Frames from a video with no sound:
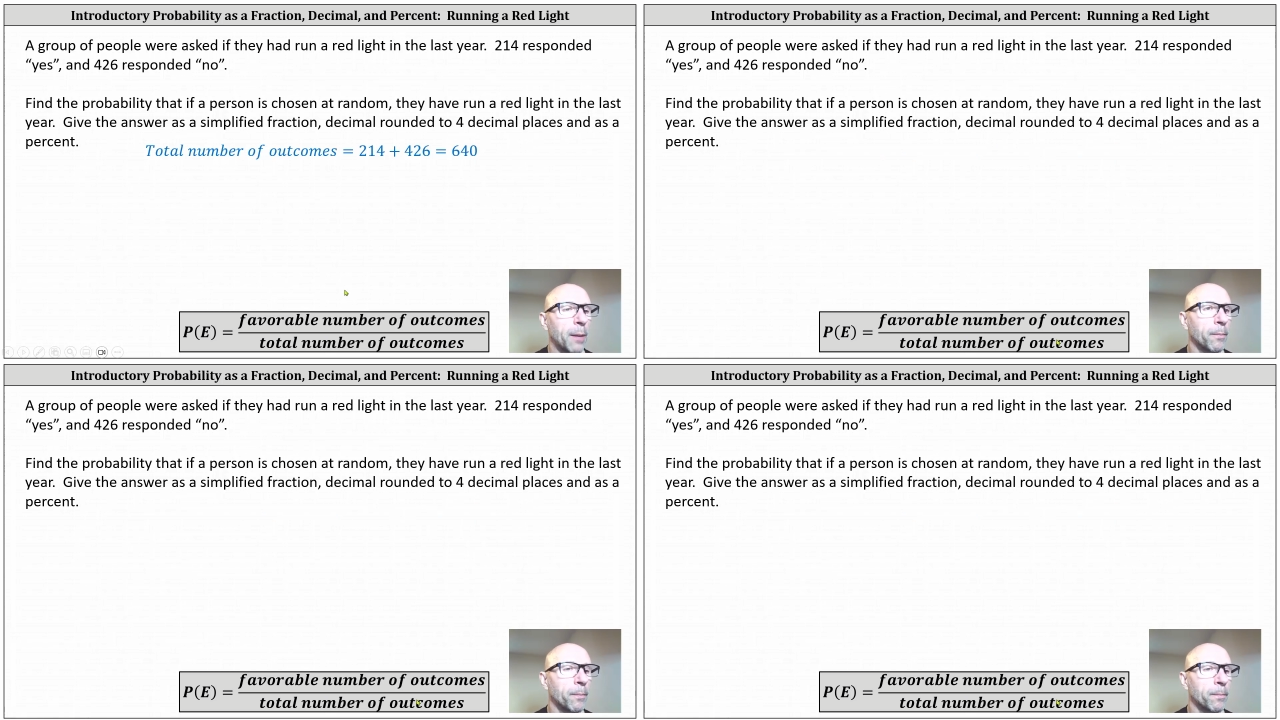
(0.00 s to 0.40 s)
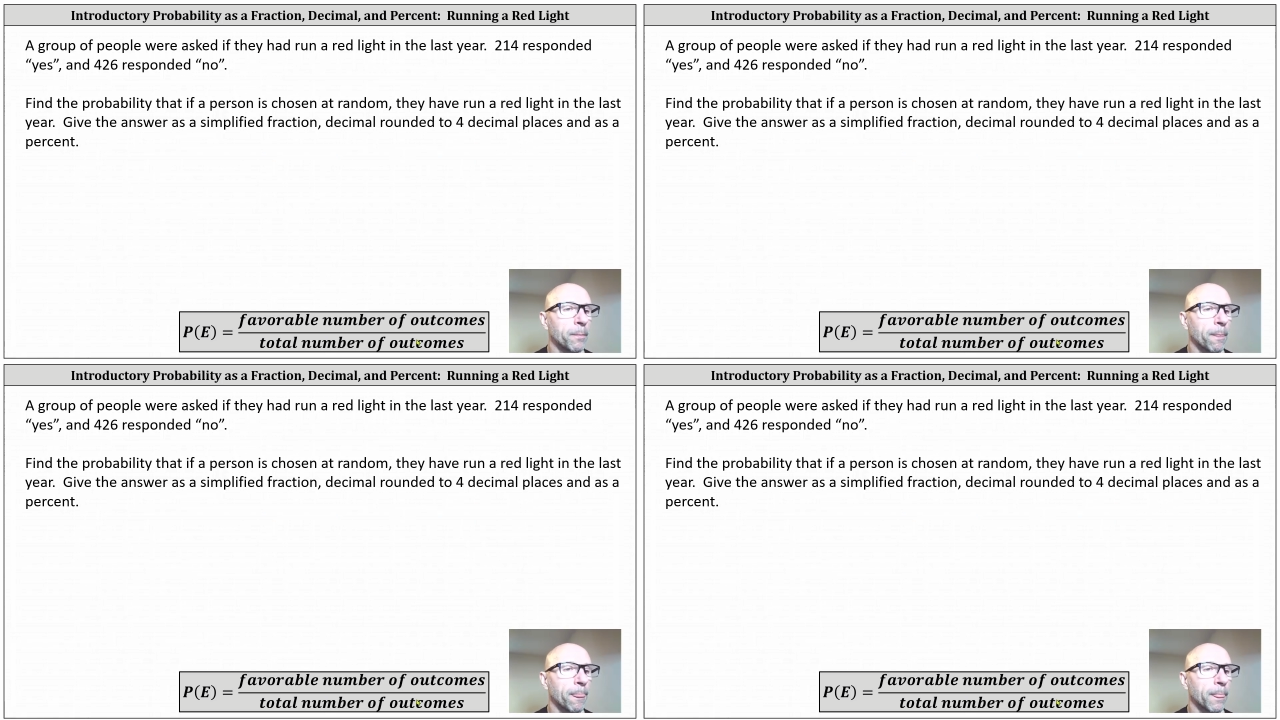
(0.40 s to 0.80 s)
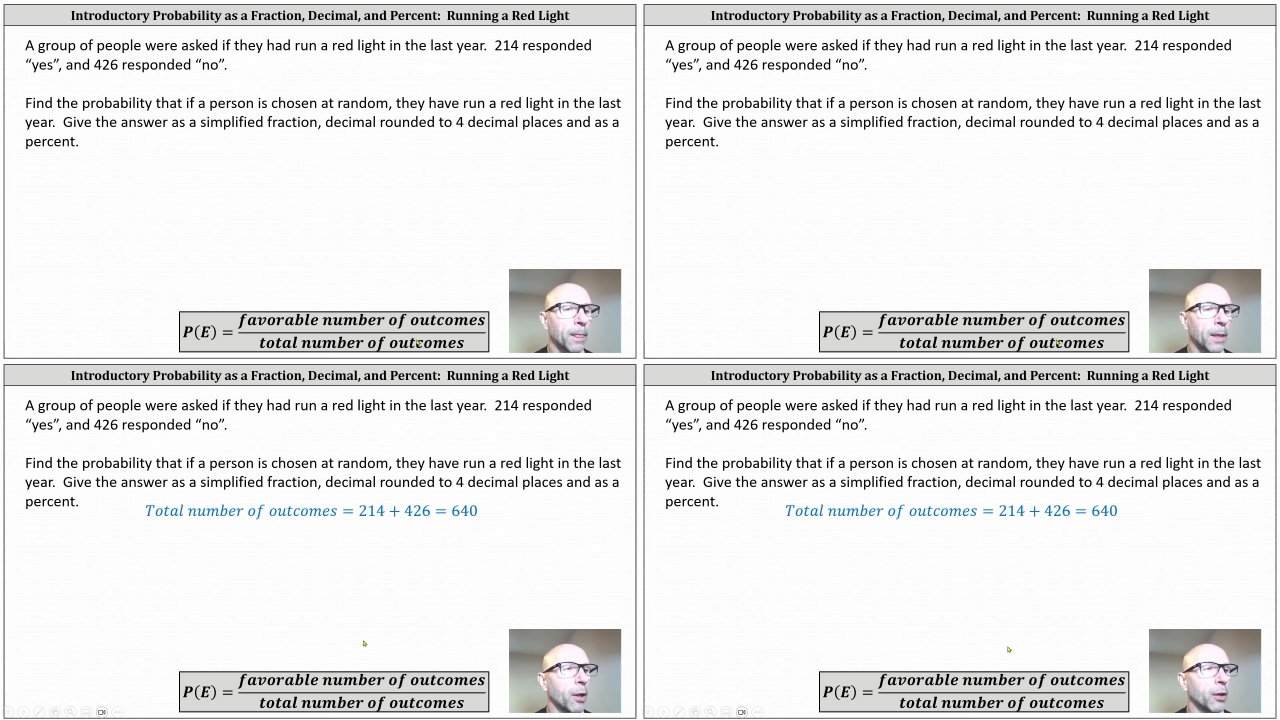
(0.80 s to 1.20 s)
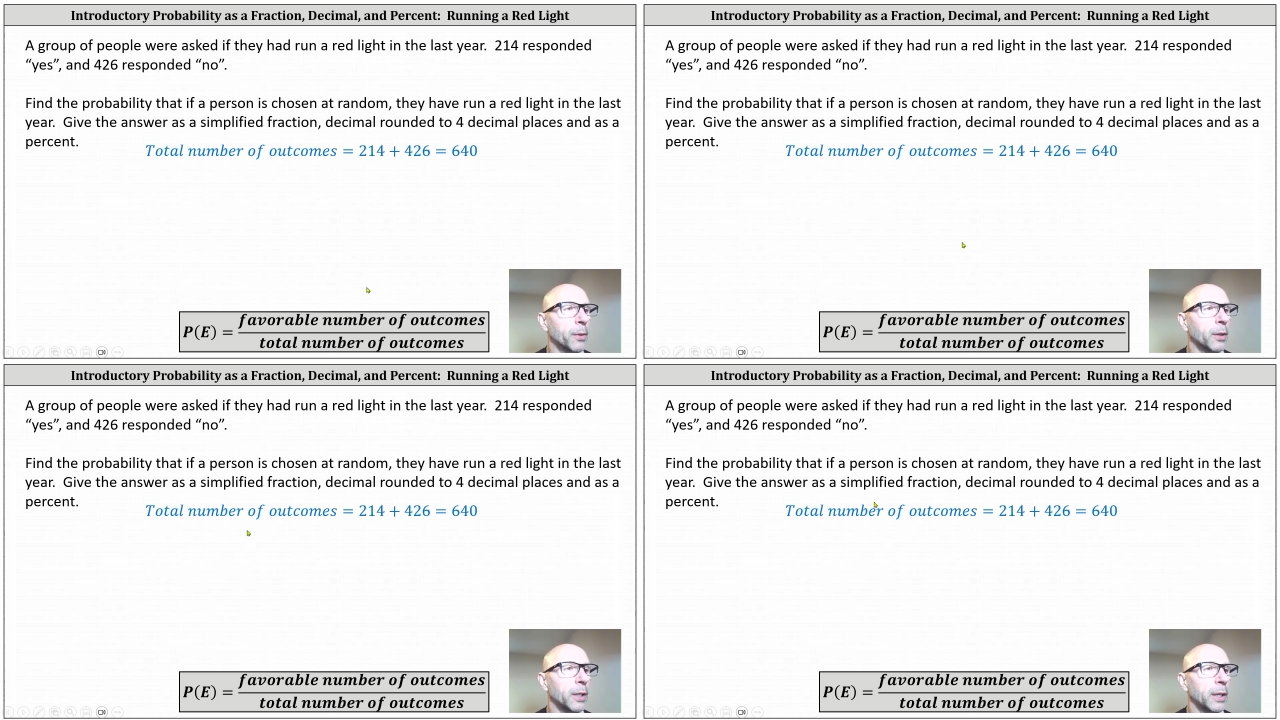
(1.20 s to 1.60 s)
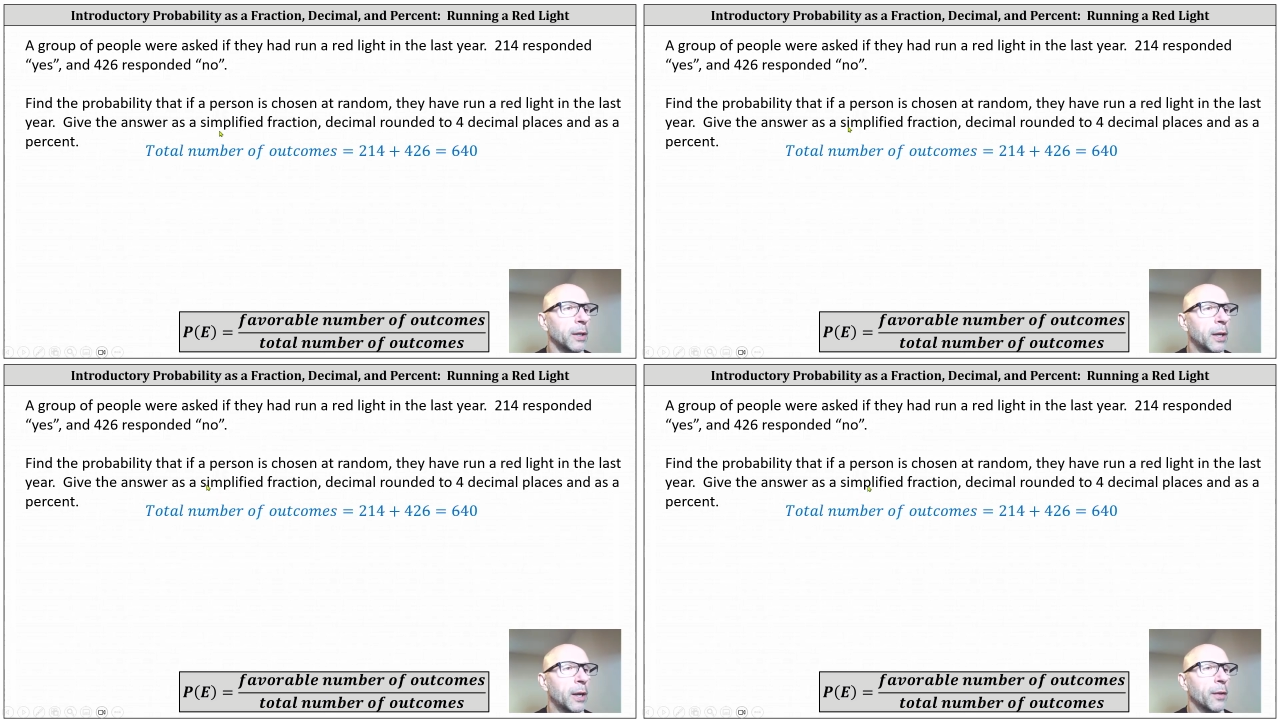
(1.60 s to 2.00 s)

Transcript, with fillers: And because we're looking for the probability